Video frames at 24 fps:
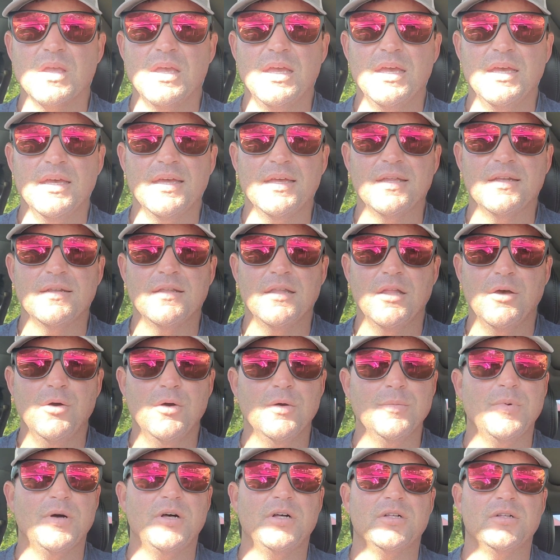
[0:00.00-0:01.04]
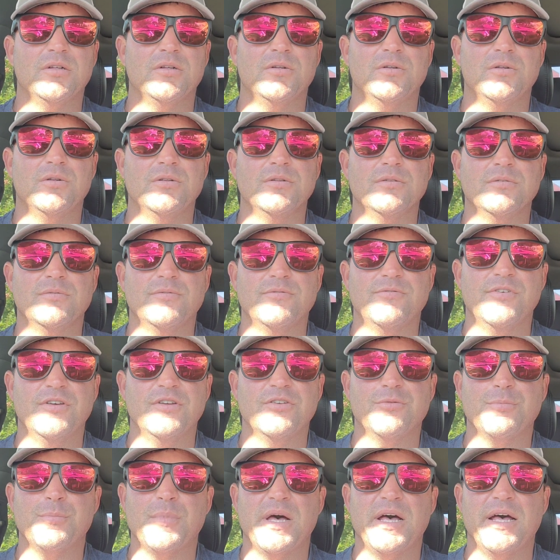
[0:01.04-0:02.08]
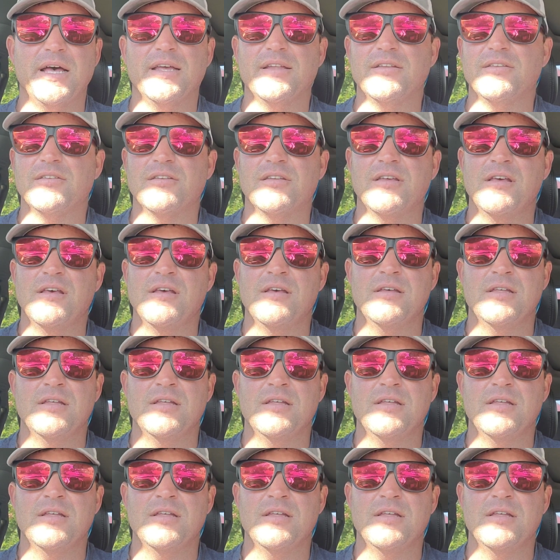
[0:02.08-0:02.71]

And lo and behold, fish bites.